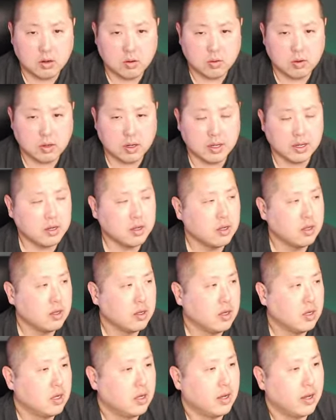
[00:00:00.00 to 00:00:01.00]
right?
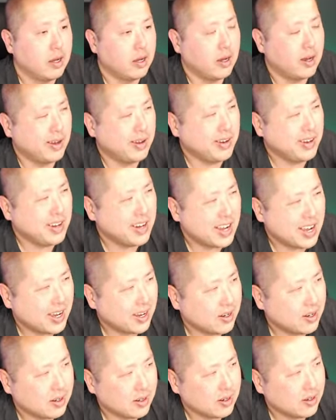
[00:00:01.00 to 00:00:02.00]
Not